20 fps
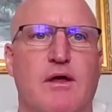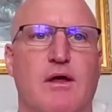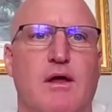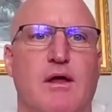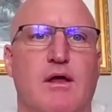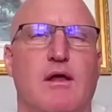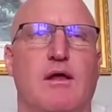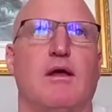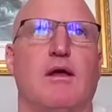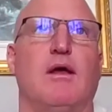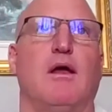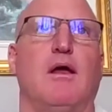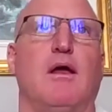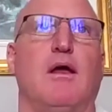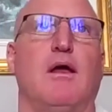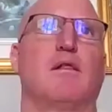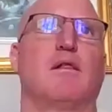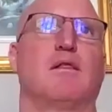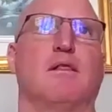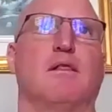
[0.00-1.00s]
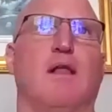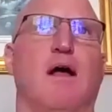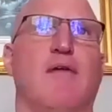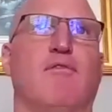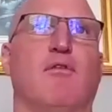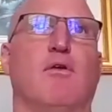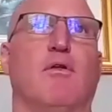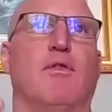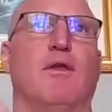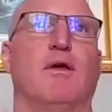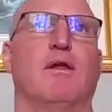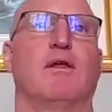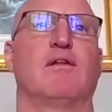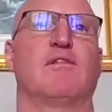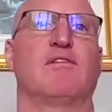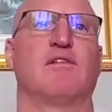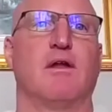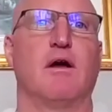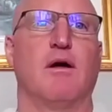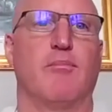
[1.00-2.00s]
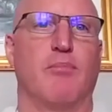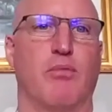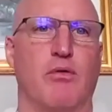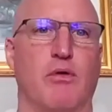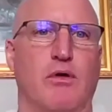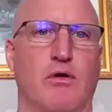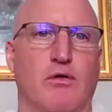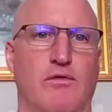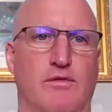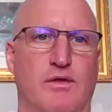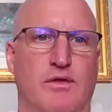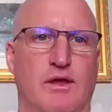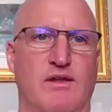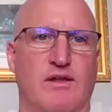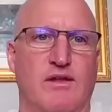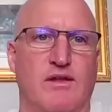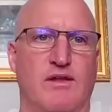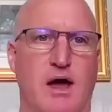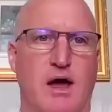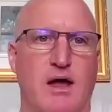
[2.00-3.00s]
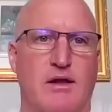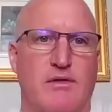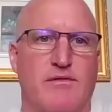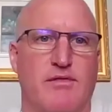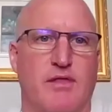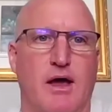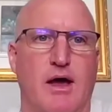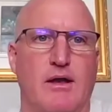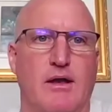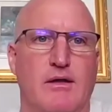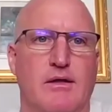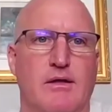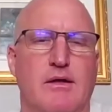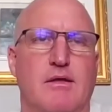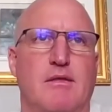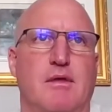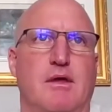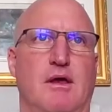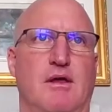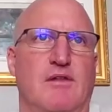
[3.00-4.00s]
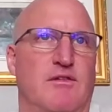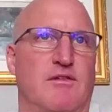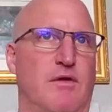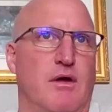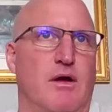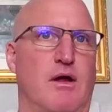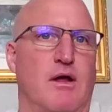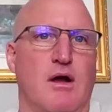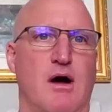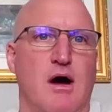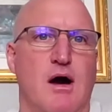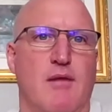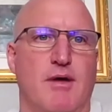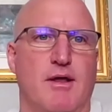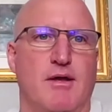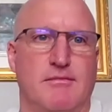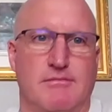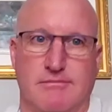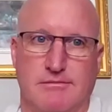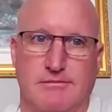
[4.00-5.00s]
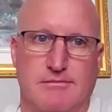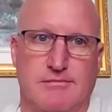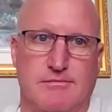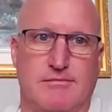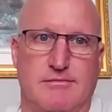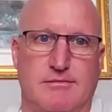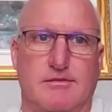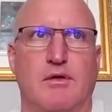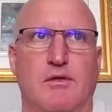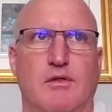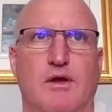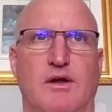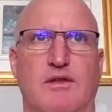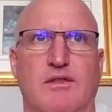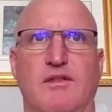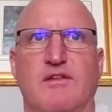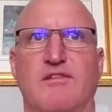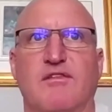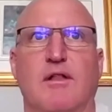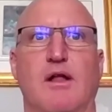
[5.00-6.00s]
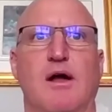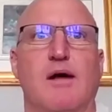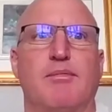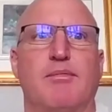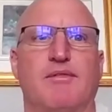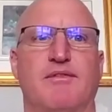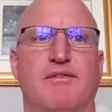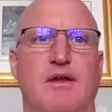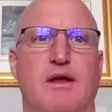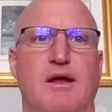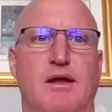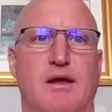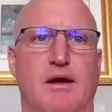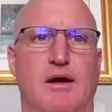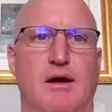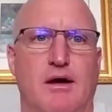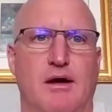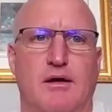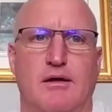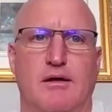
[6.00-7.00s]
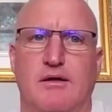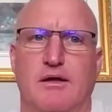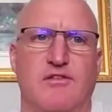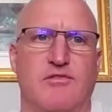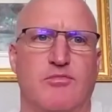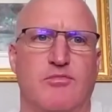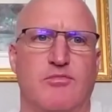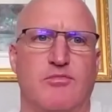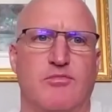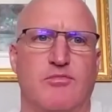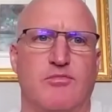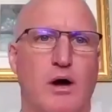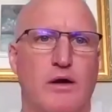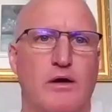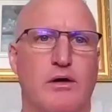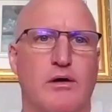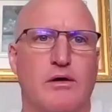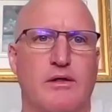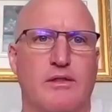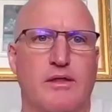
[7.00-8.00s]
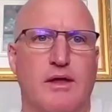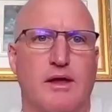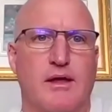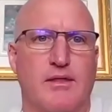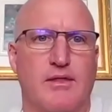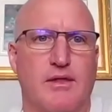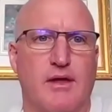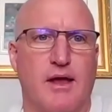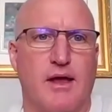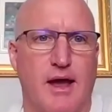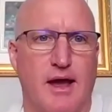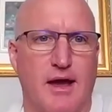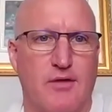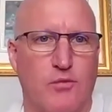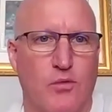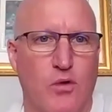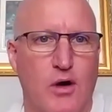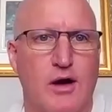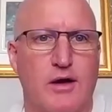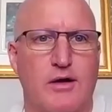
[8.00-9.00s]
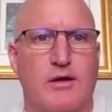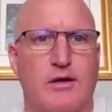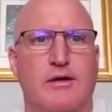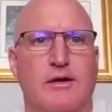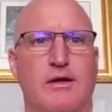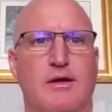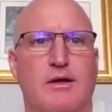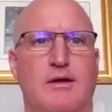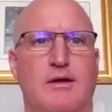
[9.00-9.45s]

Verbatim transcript: a, a level that is approved inside of that. It's very common to look at the slump and say, ah, it needs more water, and they, they add water.